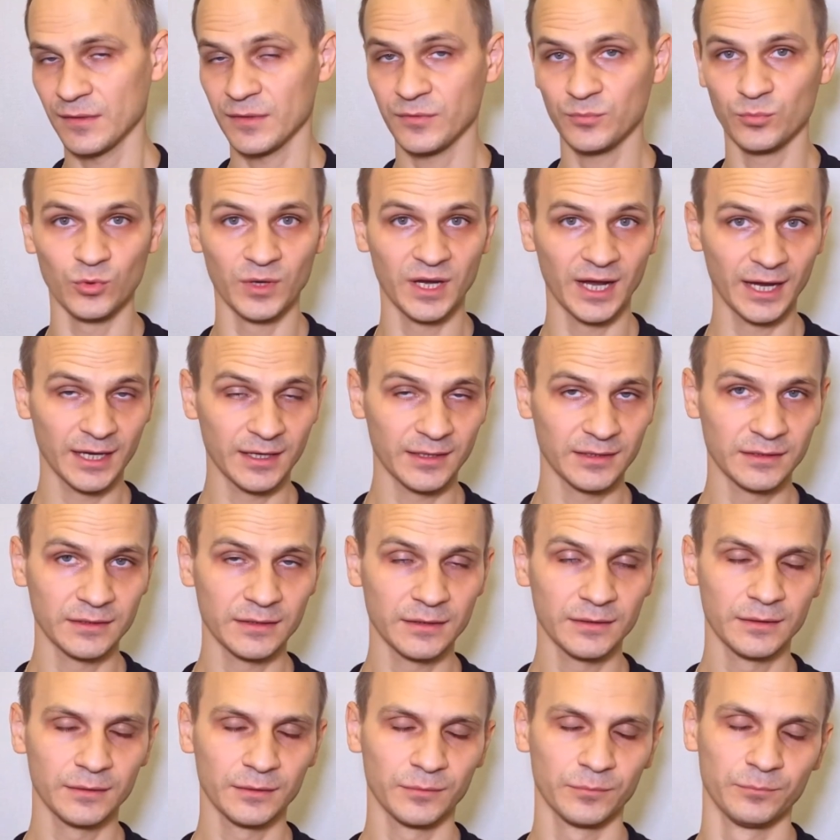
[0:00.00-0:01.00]
Why?
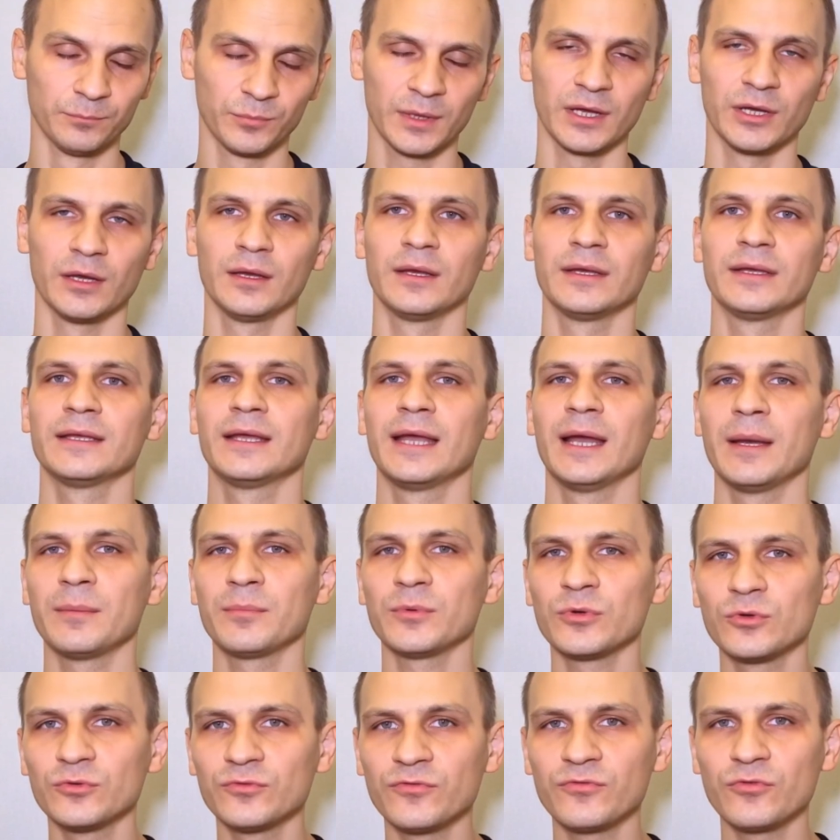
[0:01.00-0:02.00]
Because
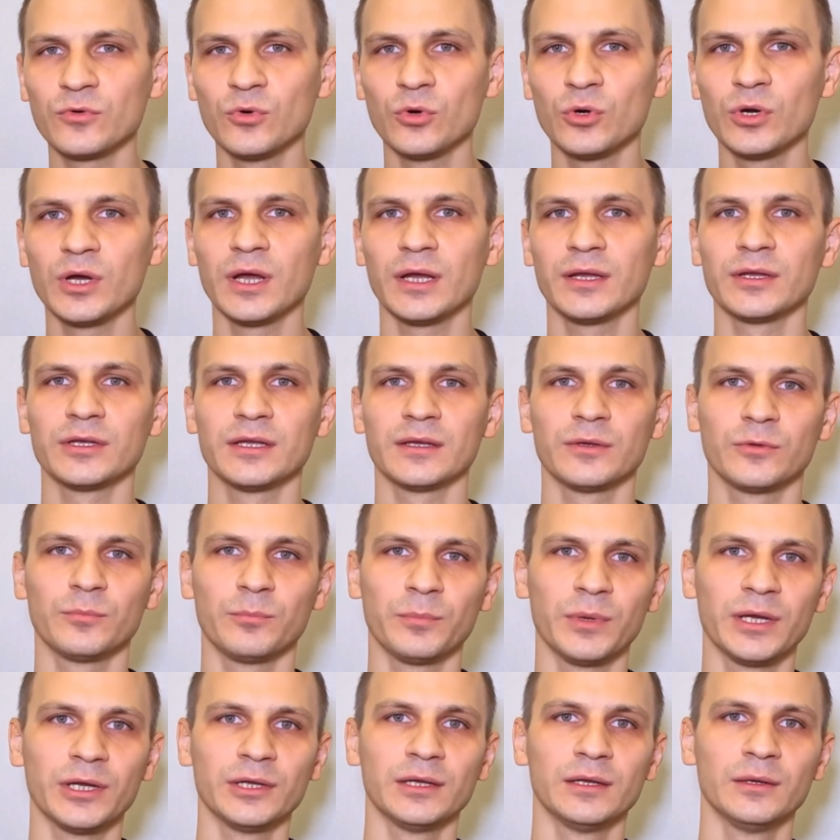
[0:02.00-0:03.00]
up to 400
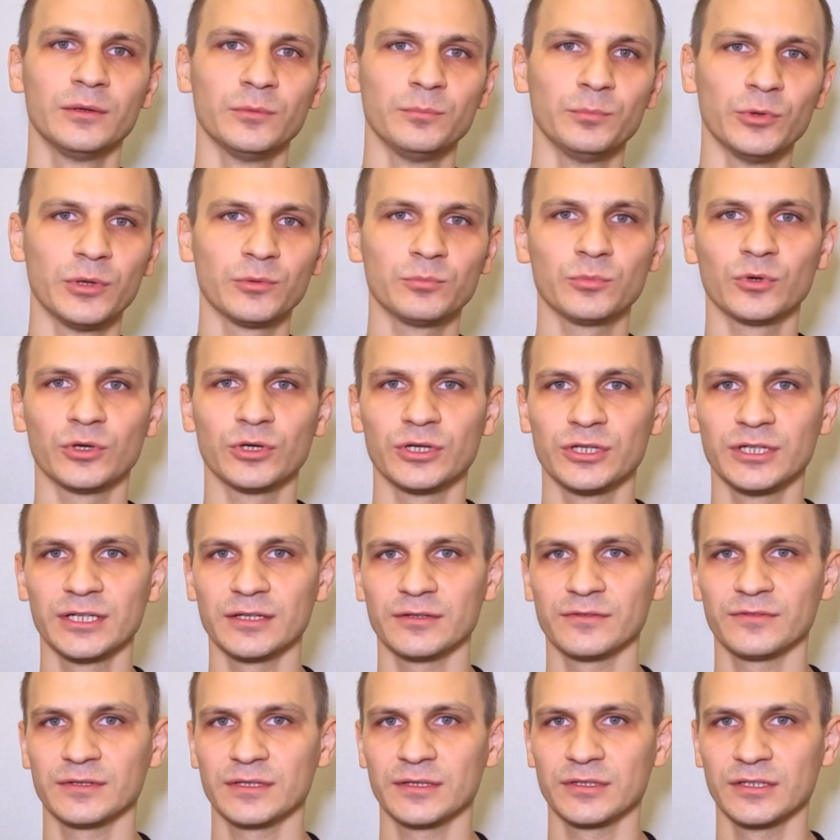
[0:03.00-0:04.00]
million people
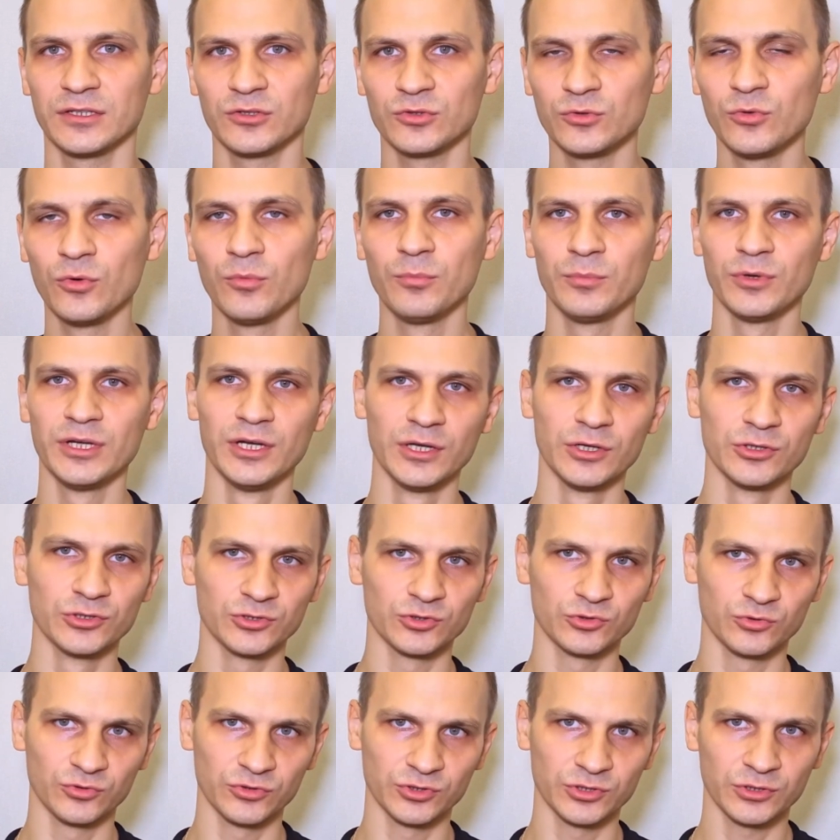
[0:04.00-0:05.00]
live in the European
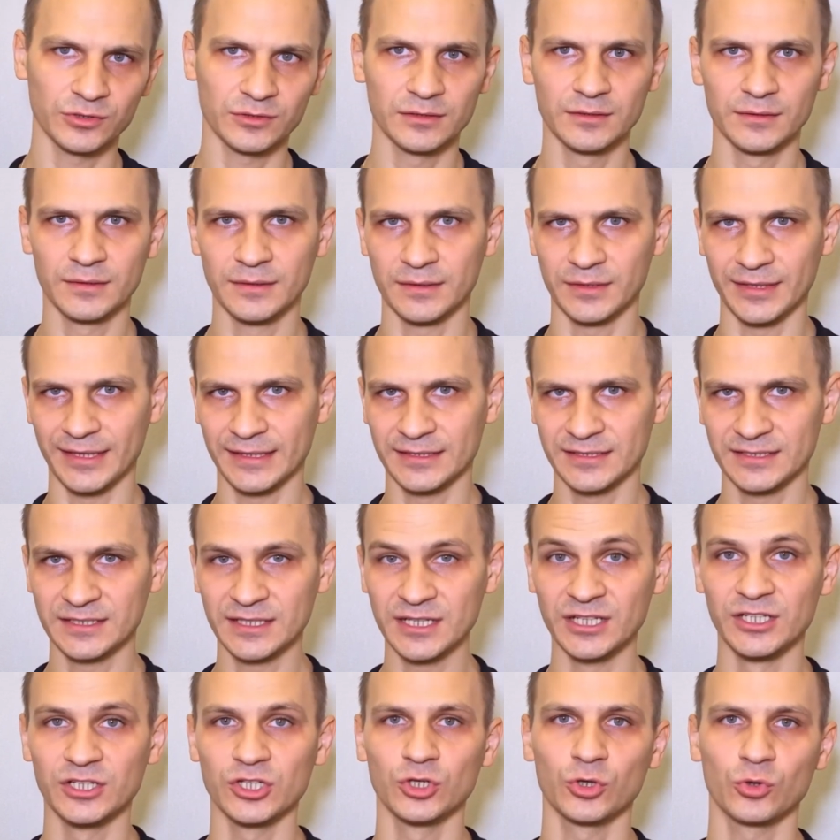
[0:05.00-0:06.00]
Union. It's a
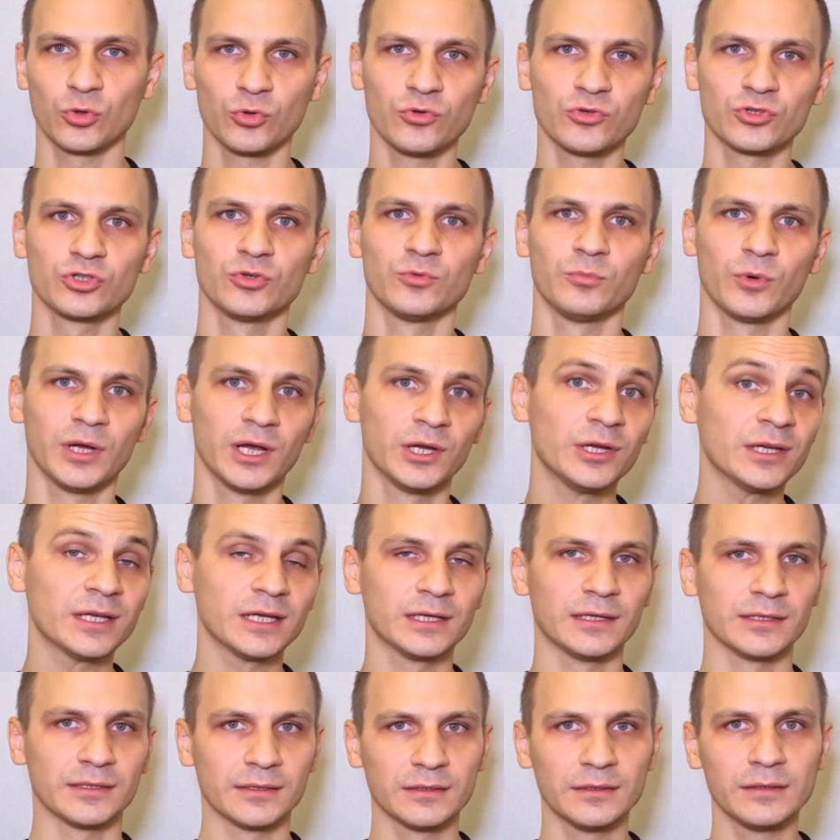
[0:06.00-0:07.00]
huge
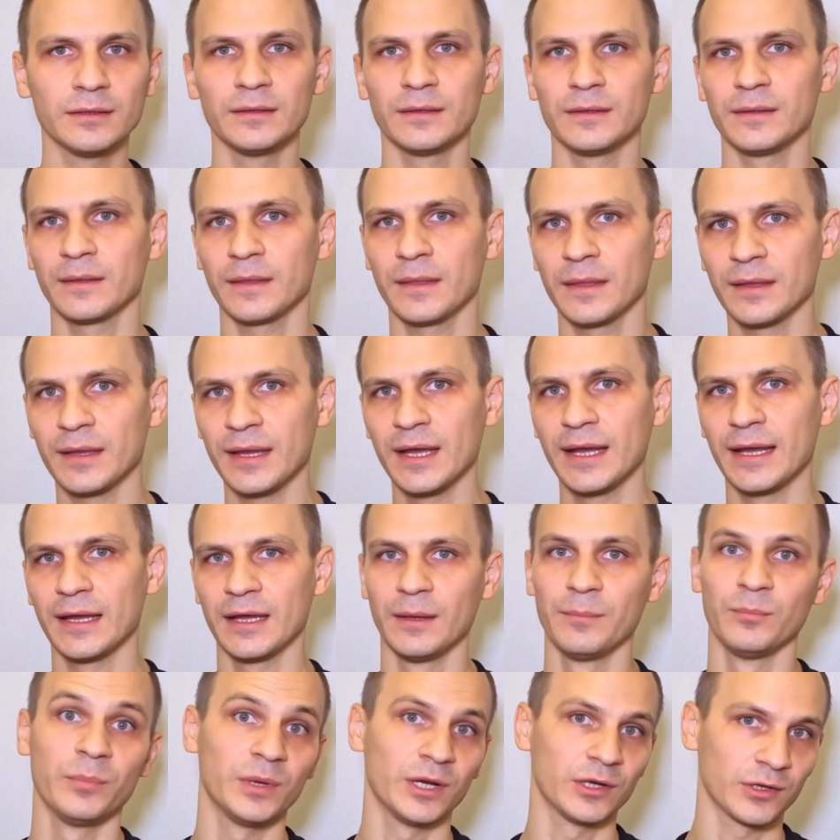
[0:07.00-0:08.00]
market, like
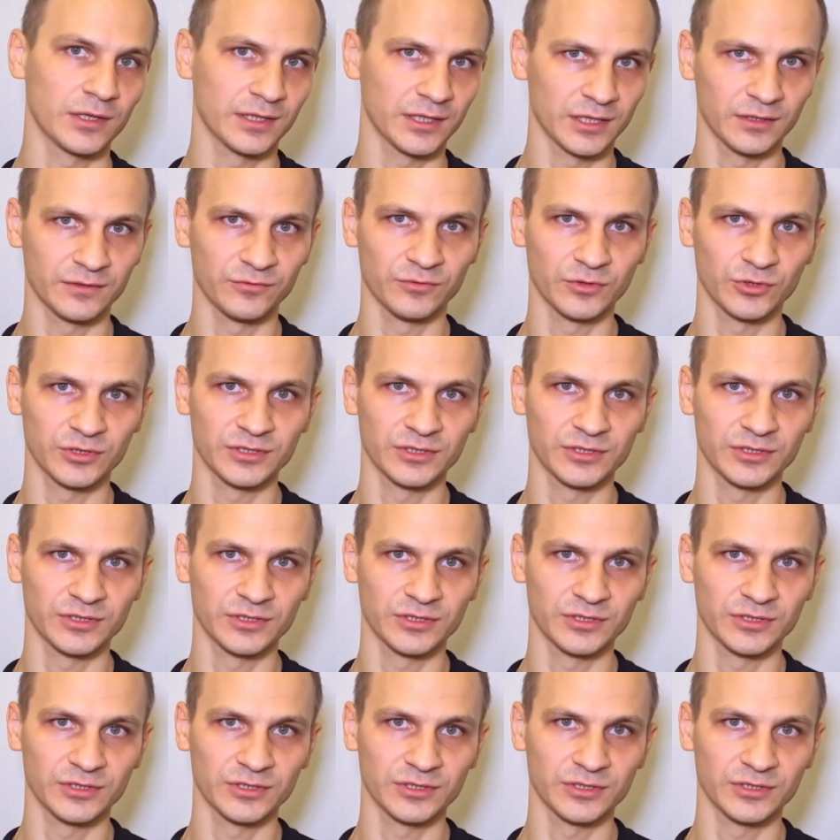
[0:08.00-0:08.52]
America, for